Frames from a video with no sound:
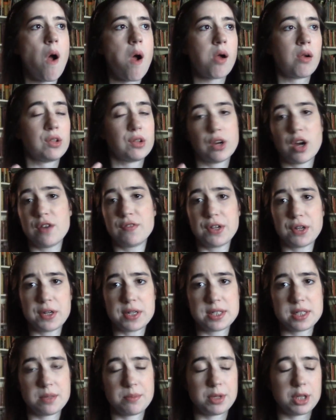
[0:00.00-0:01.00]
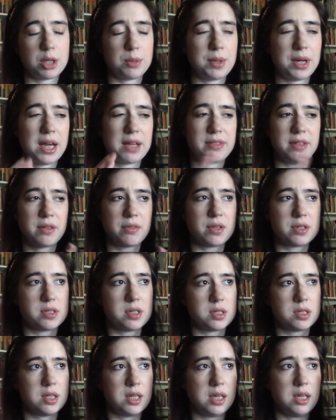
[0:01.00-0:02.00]
They're all very similar, but I think this
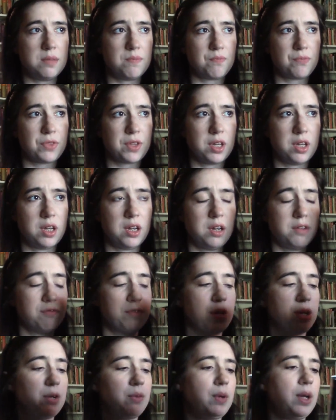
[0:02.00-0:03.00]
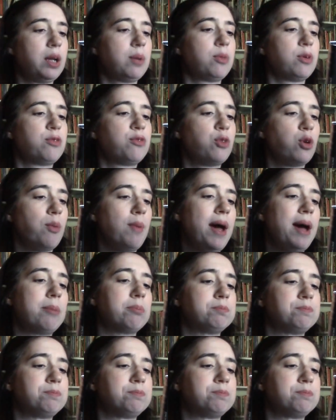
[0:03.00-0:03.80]
is the uh, very readable format